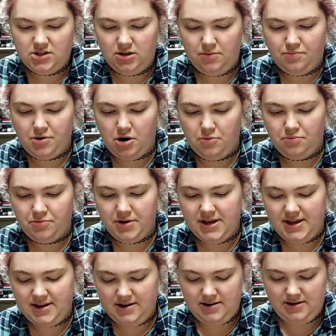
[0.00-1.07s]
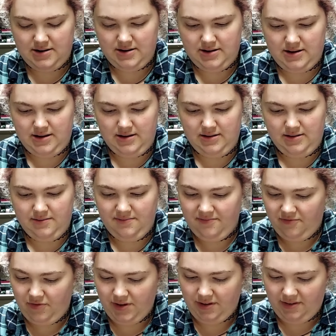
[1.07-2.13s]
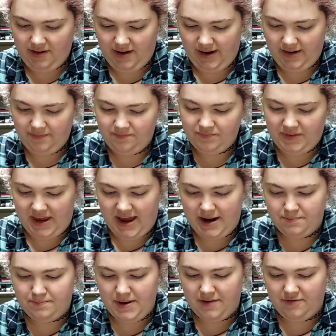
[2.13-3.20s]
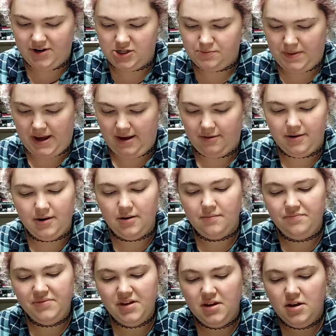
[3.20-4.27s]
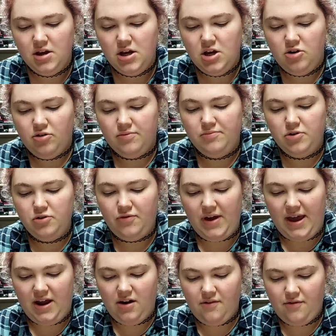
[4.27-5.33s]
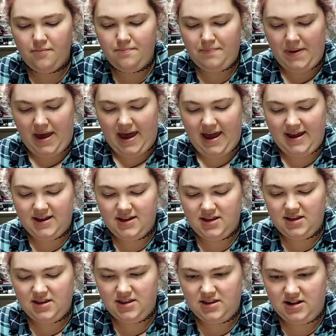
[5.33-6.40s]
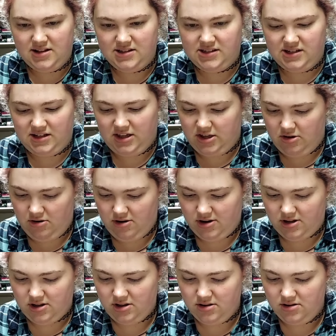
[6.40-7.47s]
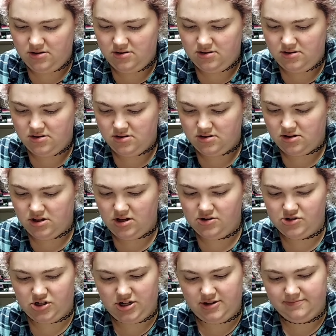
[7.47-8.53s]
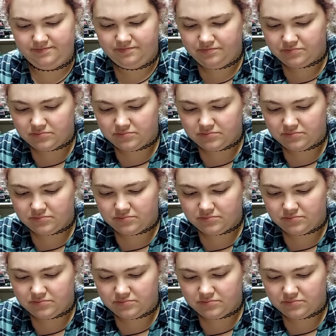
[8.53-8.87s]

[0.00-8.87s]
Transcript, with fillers: to appropriate um, fill line. Add beverage powder. Remove air from bag, then secure cl closure.